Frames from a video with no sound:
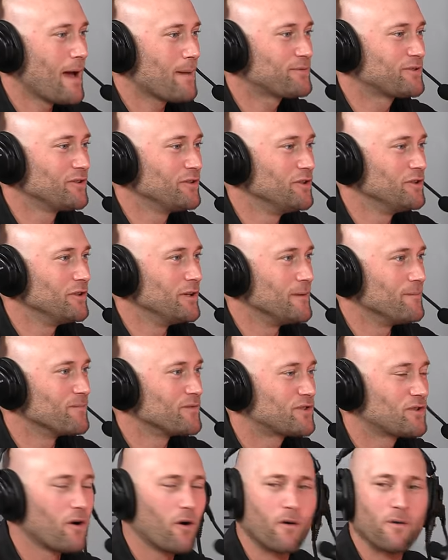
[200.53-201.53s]
absolutely. Yeah.
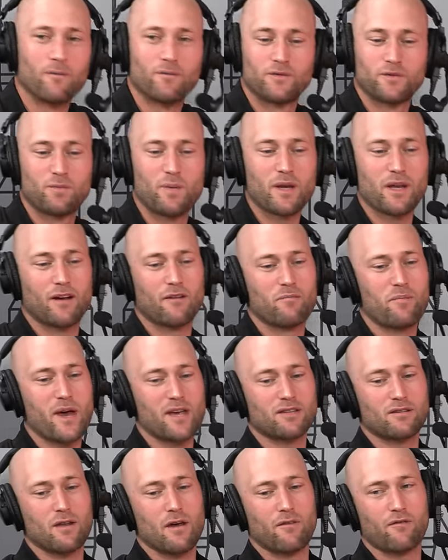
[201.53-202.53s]
So, speaking of
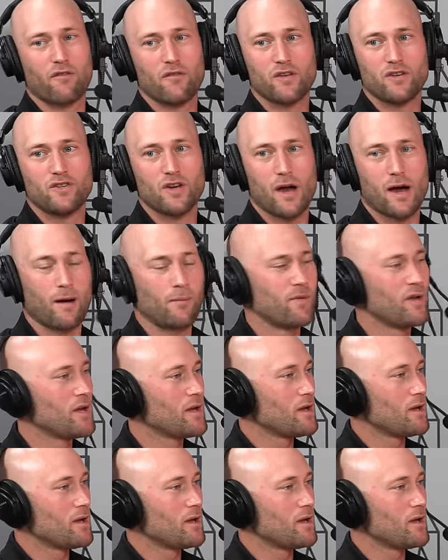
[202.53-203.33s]
best stuff for the job,